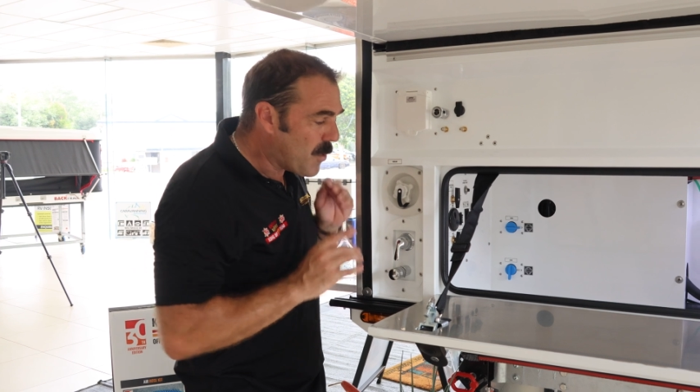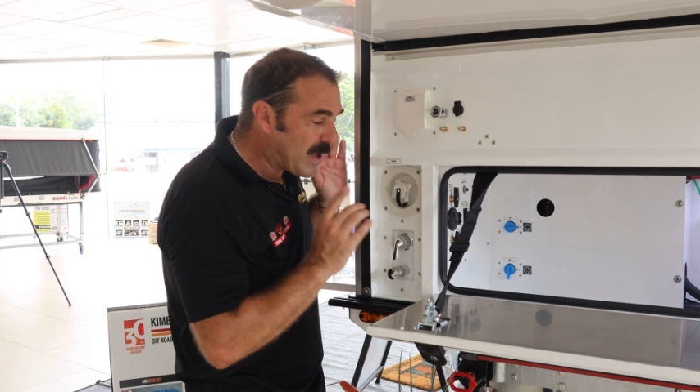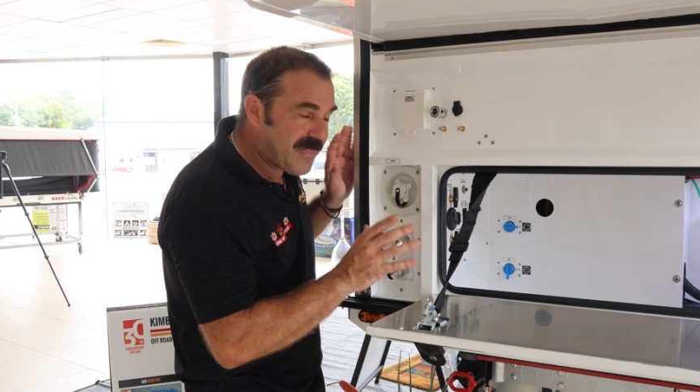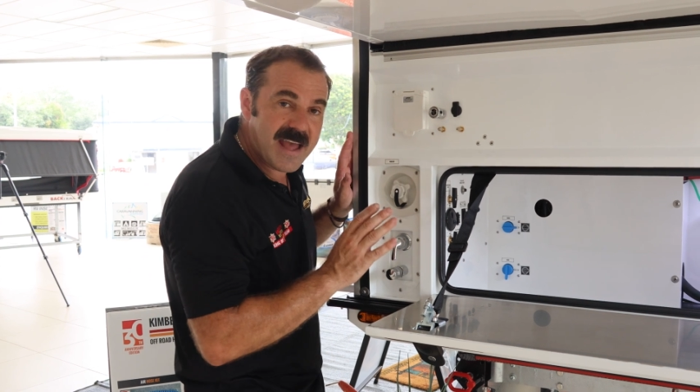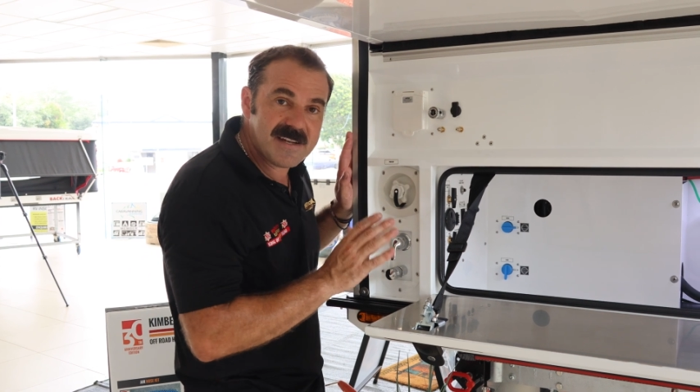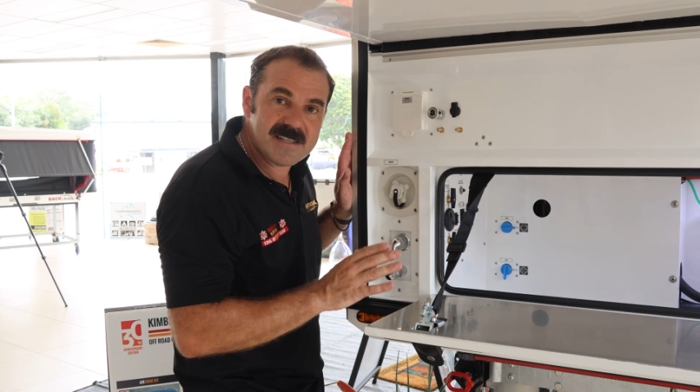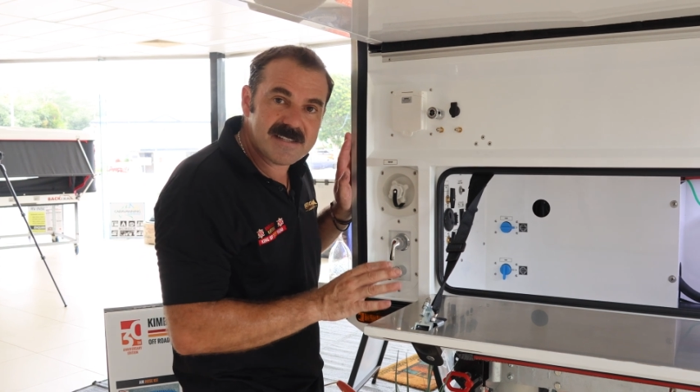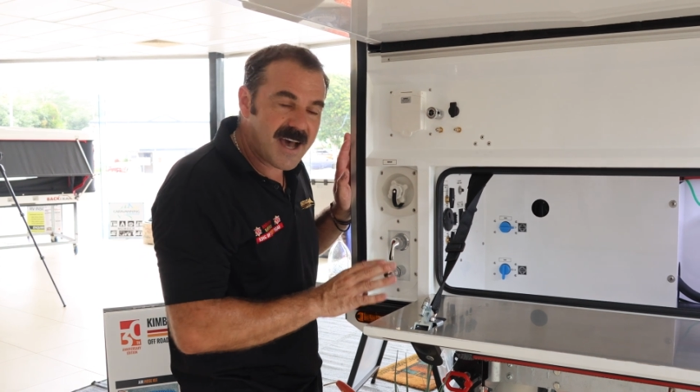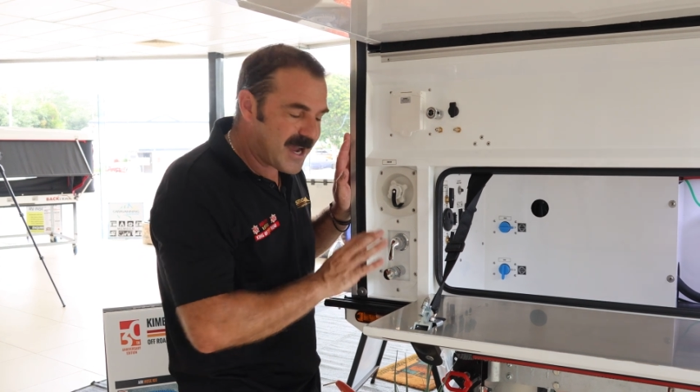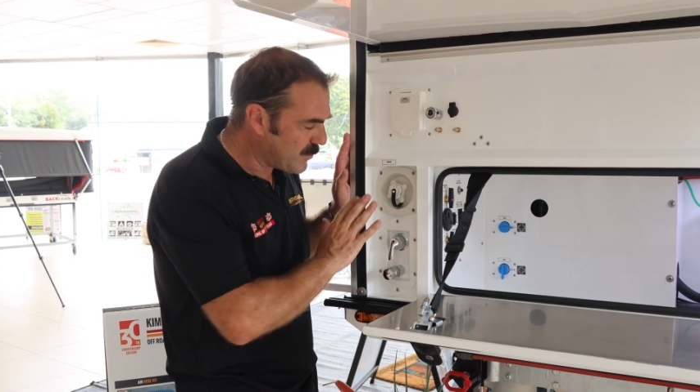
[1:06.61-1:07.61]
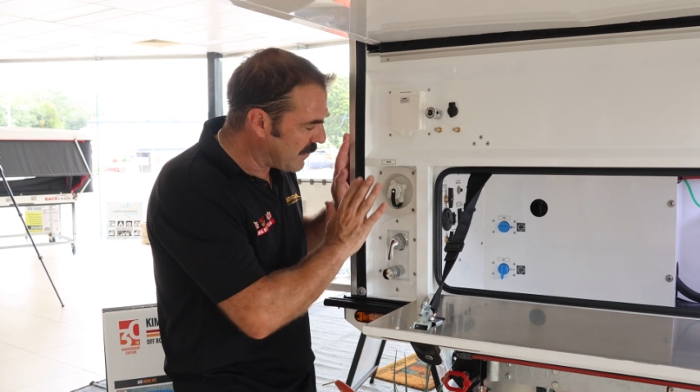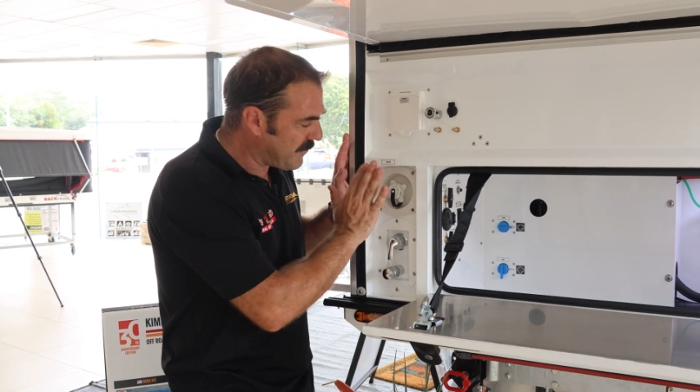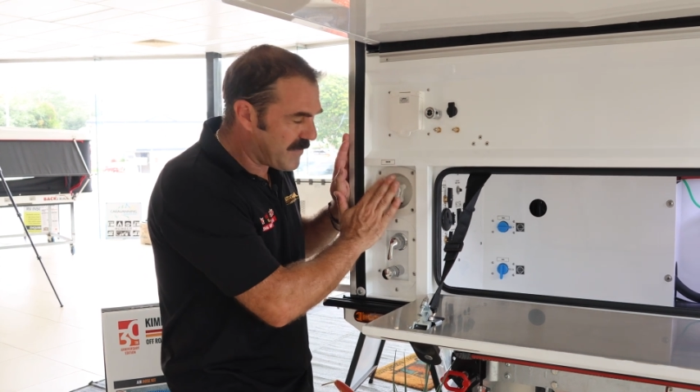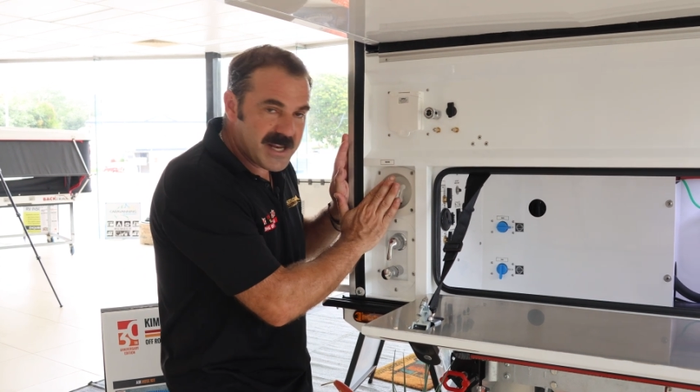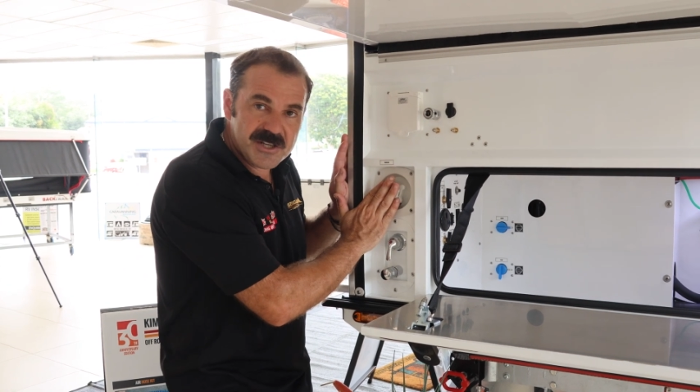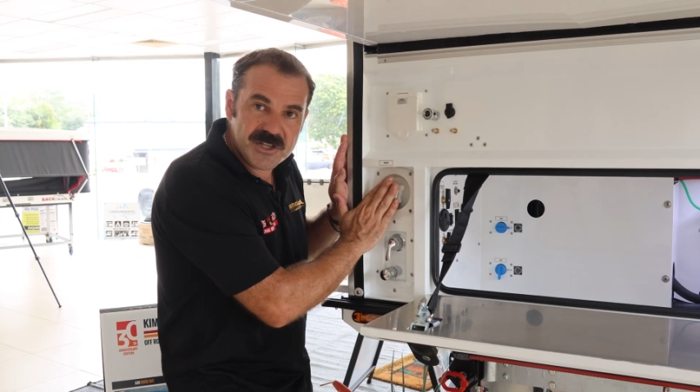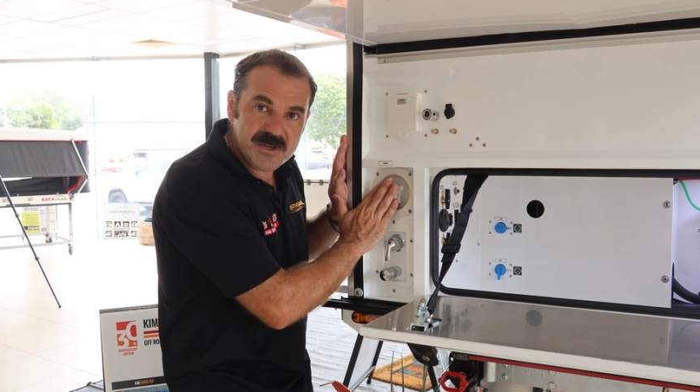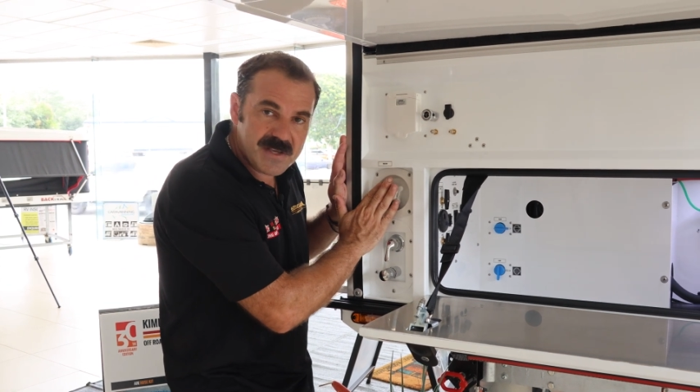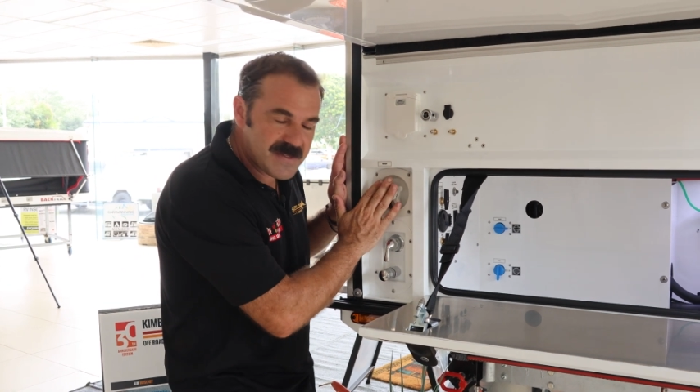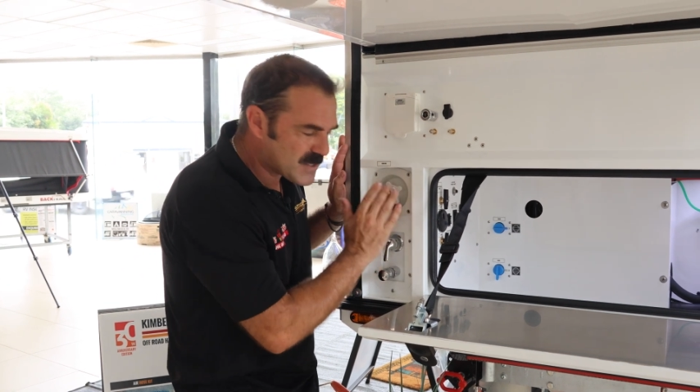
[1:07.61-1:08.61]
We then decide we've finished
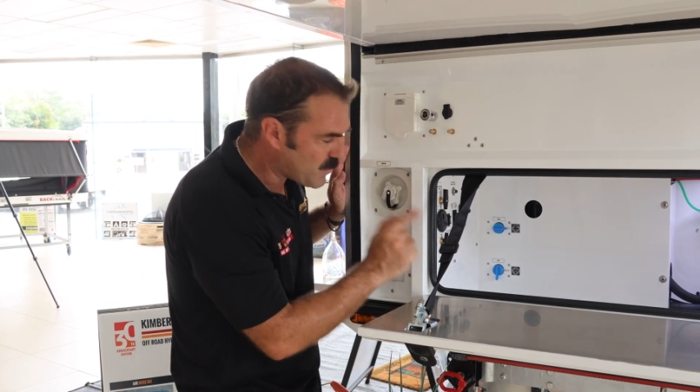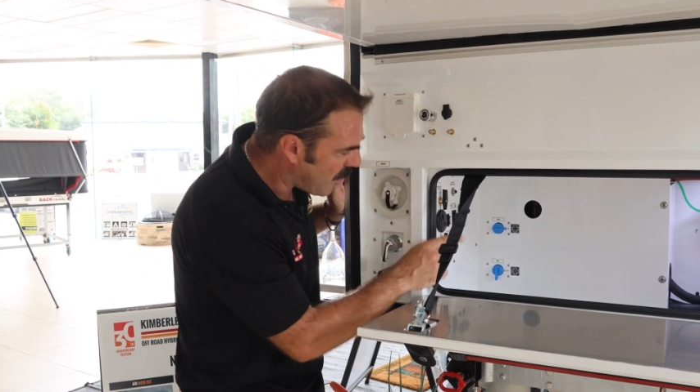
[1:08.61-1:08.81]
using this